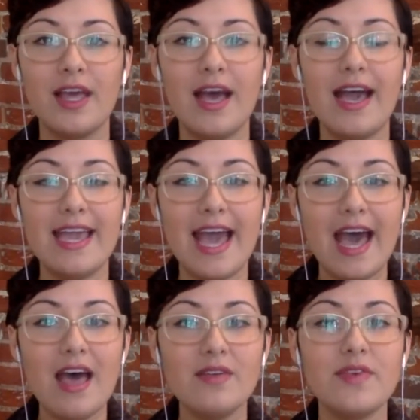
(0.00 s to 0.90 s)
I
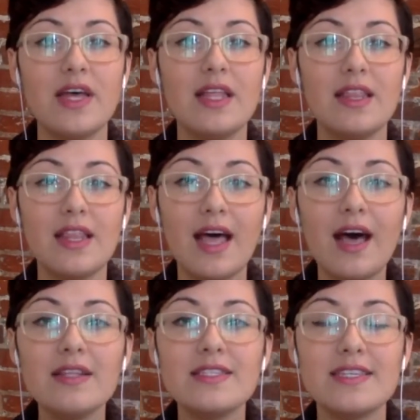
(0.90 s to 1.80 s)
have a
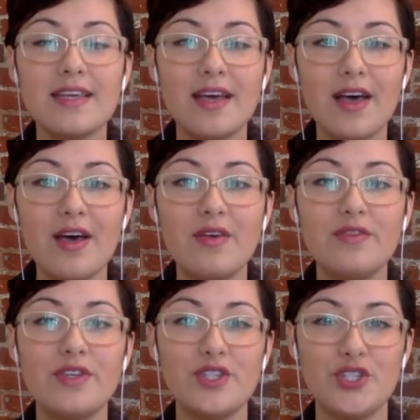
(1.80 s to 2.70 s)
lot
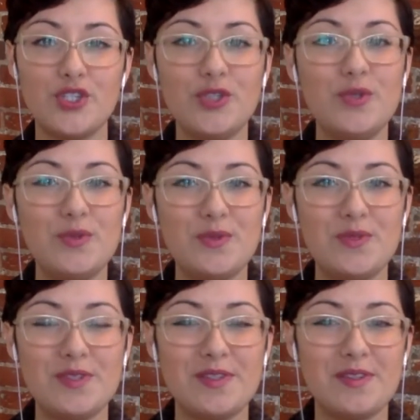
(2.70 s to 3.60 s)
of shoes.